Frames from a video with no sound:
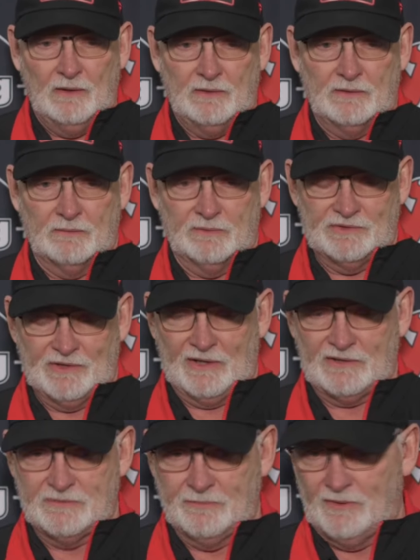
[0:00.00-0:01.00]
You know, with
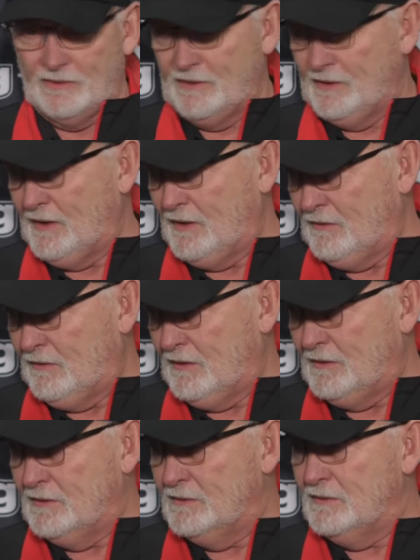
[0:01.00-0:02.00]
Jack's ability to hang
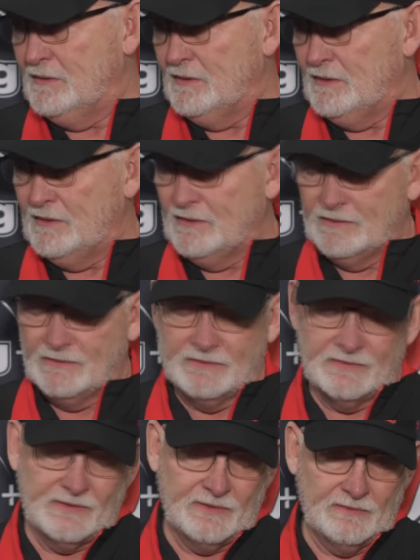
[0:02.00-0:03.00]
on and
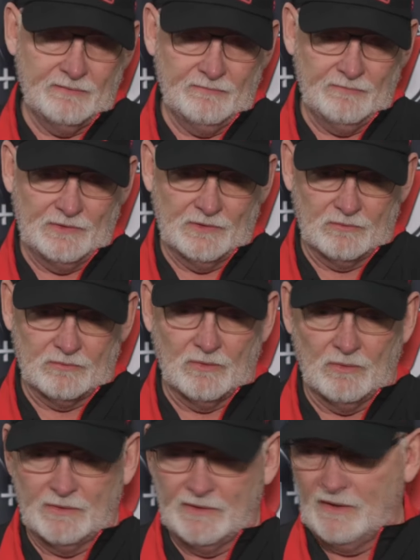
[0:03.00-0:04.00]
you know,
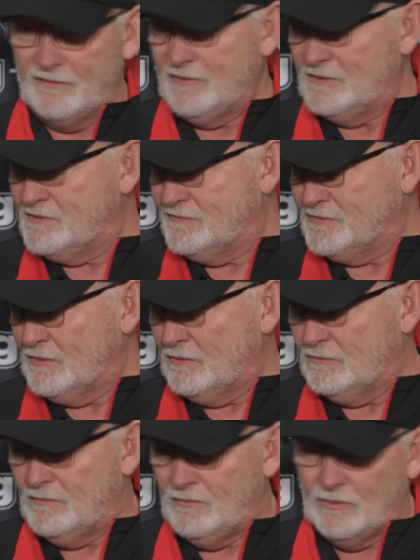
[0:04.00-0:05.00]
roll in the offensive
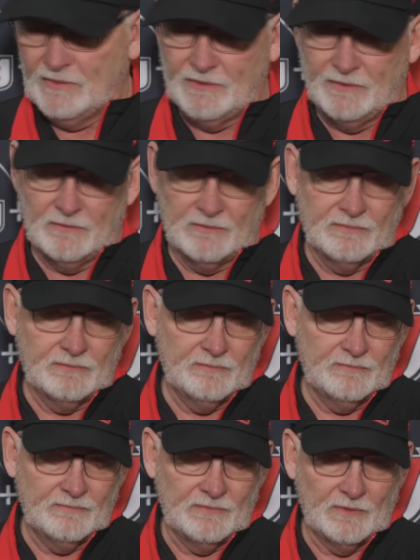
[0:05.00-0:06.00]
zone when you
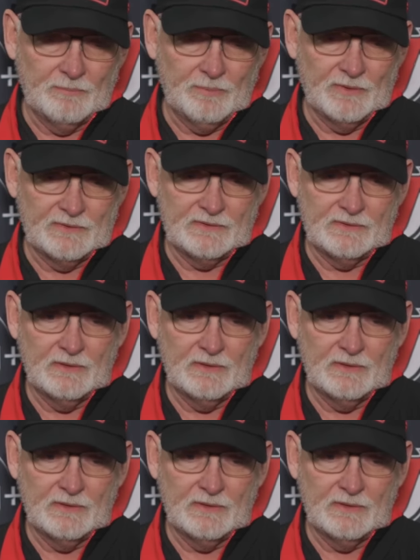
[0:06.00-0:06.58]
put